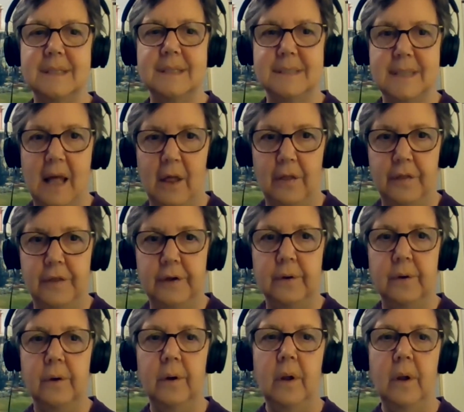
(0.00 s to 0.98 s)
is
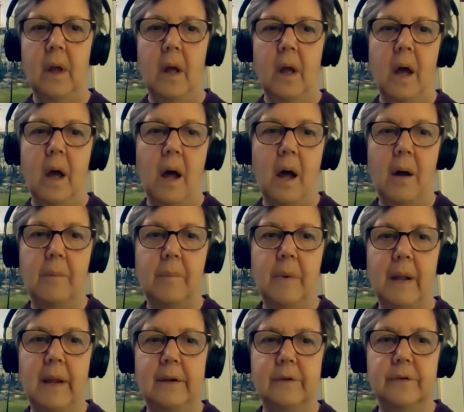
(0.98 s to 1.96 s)
healthier.
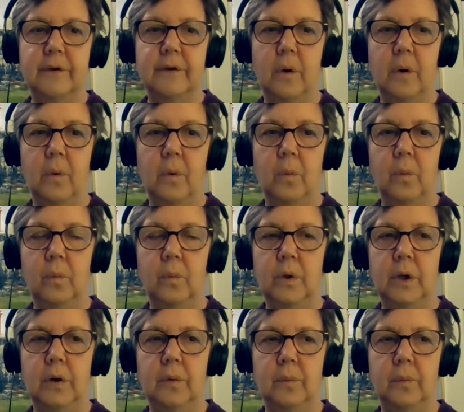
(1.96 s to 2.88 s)
And so,